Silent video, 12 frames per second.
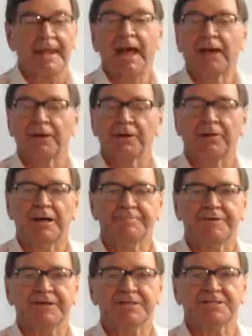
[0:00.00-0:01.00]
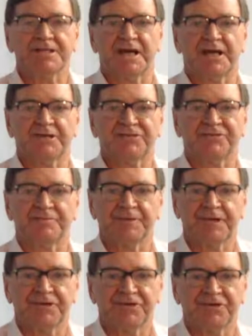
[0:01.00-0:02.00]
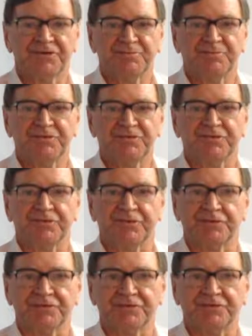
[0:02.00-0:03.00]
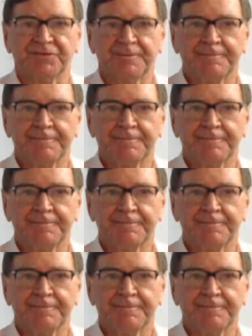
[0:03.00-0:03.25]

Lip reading: Hello, I'm Peter Towers from ESIC BIZTOOLS.